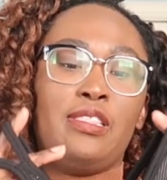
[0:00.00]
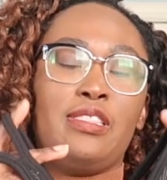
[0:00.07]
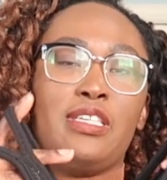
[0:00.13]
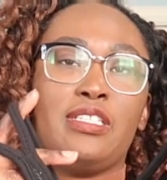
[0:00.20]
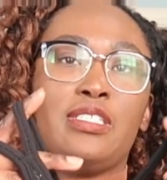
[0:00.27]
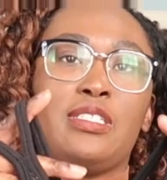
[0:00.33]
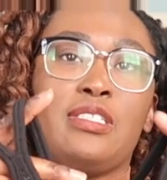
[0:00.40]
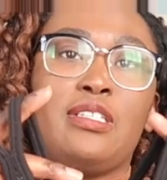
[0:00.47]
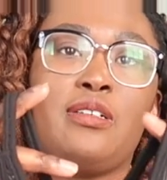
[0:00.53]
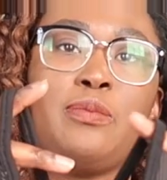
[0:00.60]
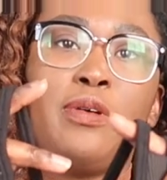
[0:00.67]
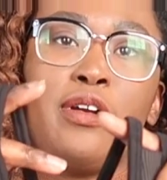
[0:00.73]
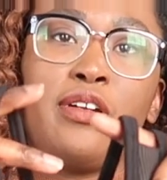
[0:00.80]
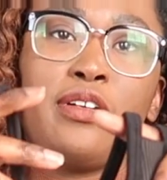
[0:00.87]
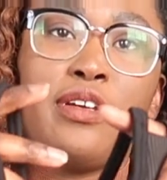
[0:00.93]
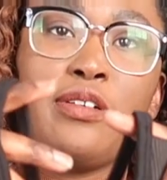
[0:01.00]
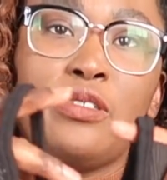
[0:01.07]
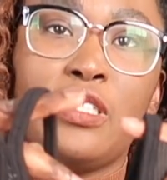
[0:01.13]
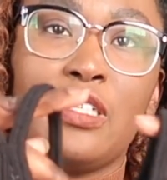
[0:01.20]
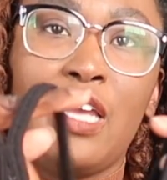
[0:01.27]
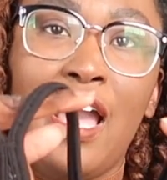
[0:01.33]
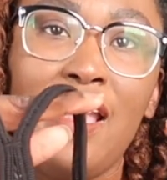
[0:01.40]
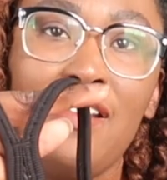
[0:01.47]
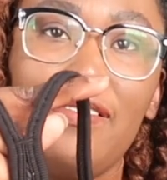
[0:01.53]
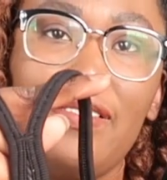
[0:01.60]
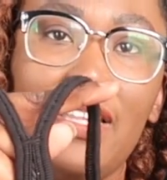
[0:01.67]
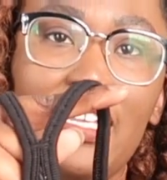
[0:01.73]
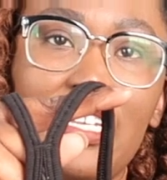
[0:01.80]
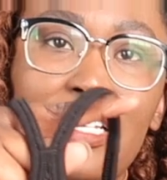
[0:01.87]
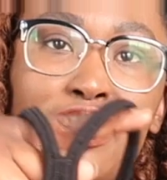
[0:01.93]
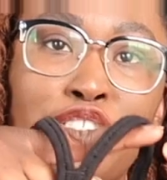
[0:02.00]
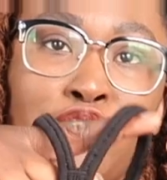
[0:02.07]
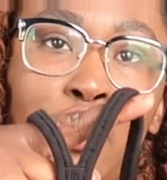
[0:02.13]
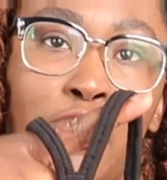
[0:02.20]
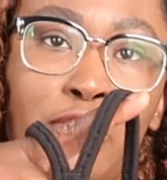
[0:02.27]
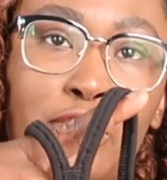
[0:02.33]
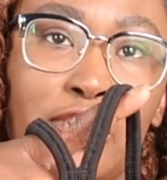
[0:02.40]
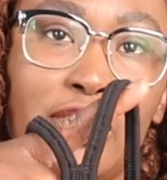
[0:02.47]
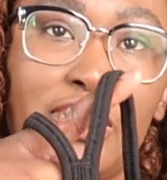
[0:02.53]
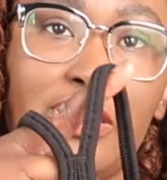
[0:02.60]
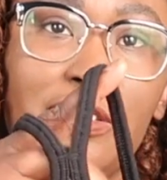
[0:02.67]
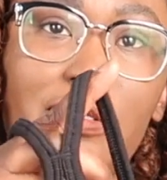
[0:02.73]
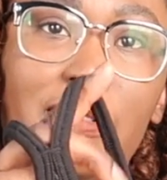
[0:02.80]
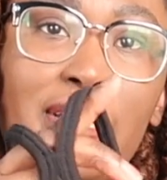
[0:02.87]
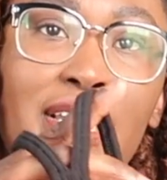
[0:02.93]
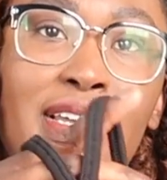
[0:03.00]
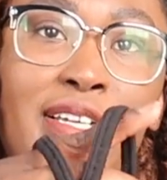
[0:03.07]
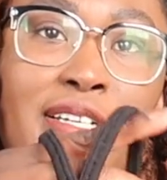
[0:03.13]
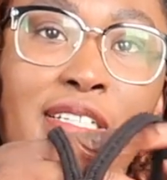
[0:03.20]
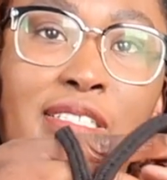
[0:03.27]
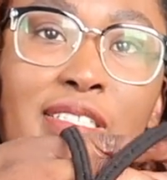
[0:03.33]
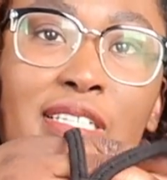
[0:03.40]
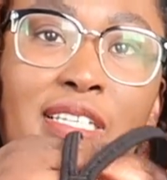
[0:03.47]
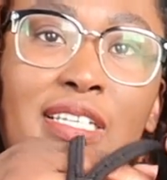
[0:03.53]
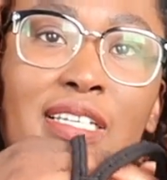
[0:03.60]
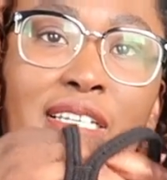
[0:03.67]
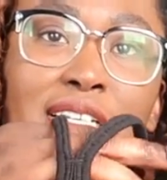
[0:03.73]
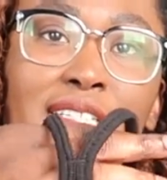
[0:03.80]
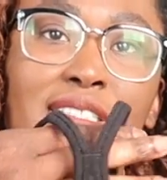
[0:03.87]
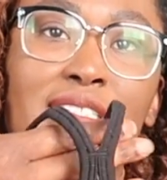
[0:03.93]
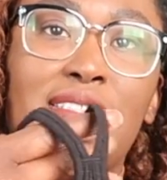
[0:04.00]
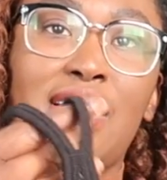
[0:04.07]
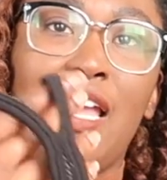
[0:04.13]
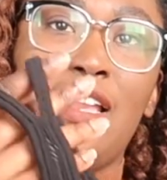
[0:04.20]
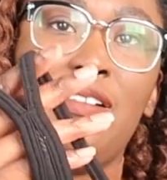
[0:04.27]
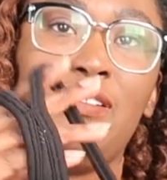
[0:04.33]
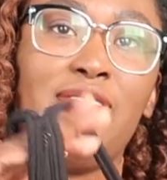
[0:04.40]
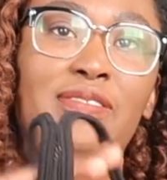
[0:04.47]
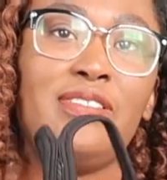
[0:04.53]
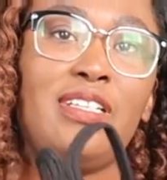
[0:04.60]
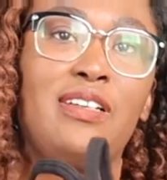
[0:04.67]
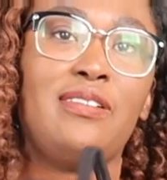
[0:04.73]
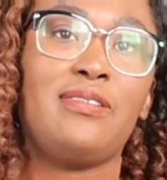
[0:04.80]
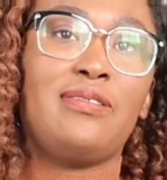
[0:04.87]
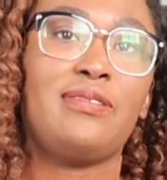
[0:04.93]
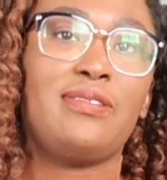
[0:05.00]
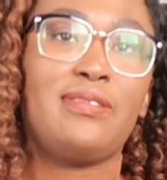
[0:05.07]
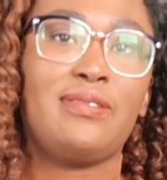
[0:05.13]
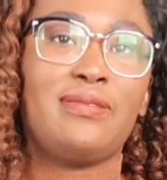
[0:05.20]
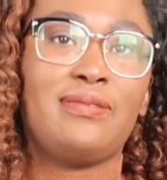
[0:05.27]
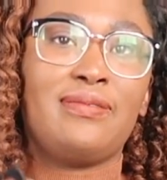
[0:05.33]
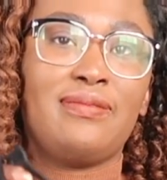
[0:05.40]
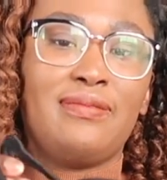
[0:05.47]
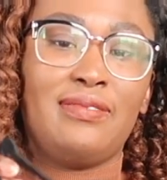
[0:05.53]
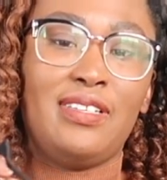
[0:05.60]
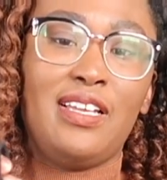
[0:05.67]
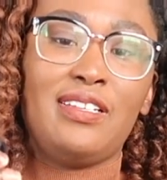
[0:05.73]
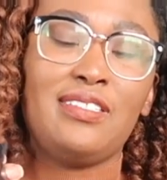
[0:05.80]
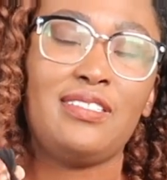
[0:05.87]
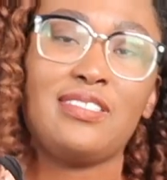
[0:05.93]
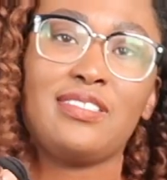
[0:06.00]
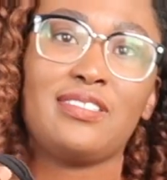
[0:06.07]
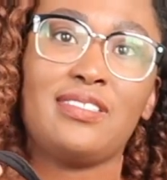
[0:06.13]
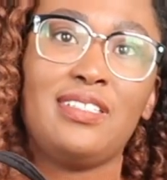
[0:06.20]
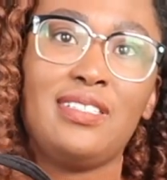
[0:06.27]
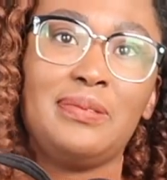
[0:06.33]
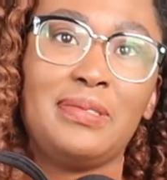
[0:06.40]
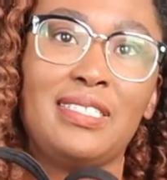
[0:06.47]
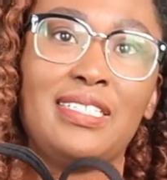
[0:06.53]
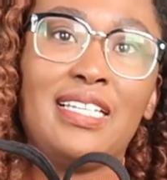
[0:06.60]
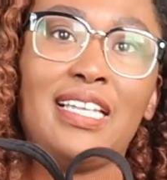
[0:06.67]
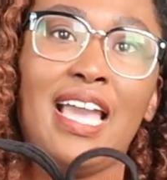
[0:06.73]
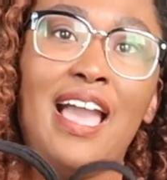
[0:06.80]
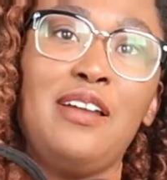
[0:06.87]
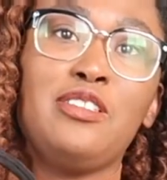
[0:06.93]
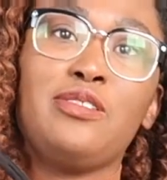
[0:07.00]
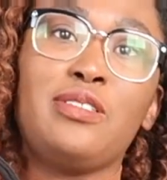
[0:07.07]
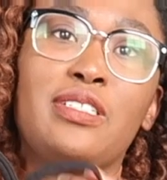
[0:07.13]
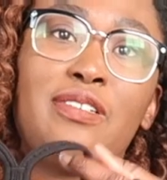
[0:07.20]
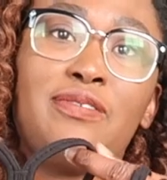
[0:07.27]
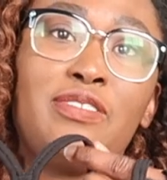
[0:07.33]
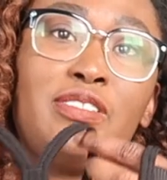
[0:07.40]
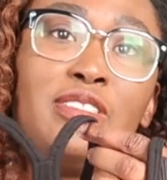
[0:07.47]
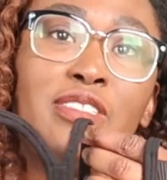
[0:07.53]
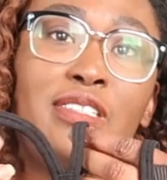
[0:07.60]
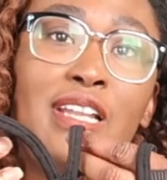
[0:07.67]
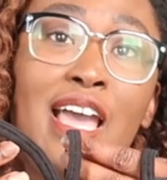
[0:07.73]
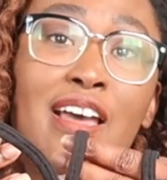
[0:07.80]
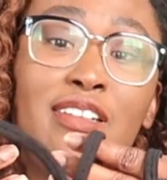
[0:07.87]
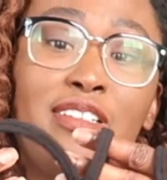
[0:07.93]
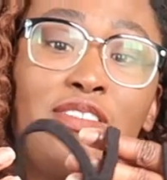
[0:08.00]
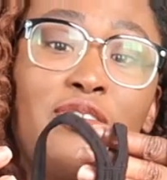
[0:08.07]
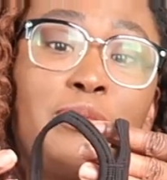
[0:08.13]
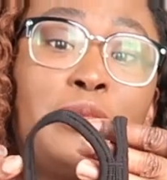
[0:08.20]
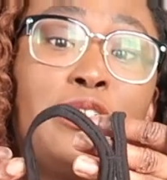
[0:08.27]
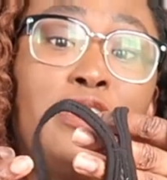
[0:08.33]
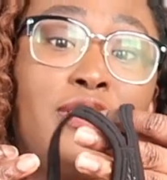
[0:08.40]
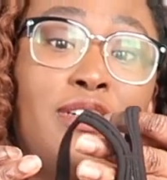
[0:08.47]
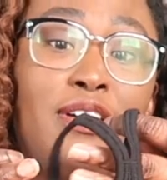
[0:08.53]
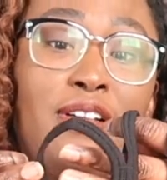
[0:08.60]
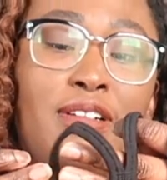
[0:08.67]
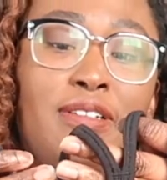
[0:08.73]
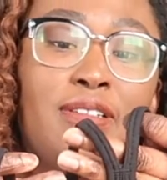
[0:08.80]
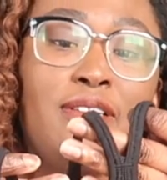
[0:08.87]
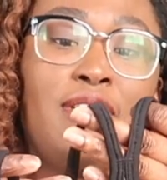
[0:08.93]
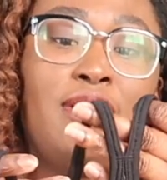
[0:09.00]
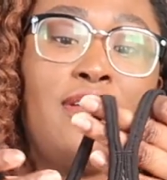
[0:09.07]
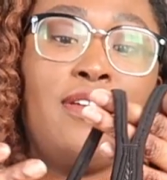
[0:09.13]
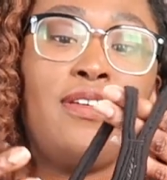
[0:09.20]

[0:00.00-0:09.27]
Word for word: this little part goes. It kind of like chokes you, because like it's, I don't even know how to describe it. Like I was really confused on how to even put it on